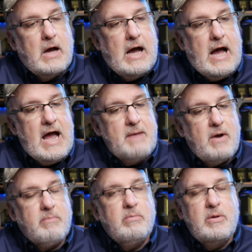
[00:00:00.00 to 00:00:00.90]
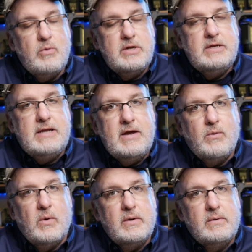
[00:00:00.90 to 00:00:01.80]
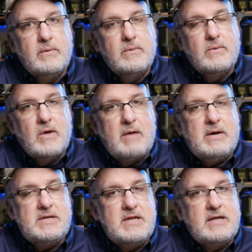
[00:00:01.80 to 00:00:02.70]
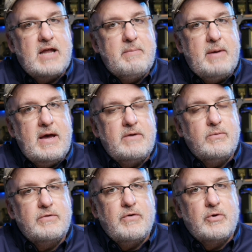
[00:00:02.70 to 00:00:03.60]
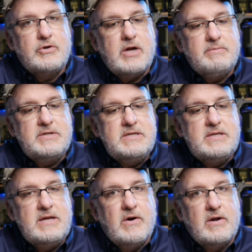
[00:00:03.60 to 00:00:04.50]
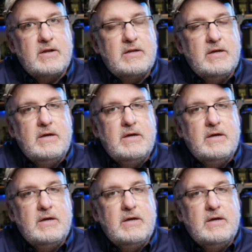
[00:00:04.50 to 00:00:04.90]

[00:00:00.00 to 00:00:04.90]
I probably wouldn't take one. I might take an iPad with Photoshop CC on it,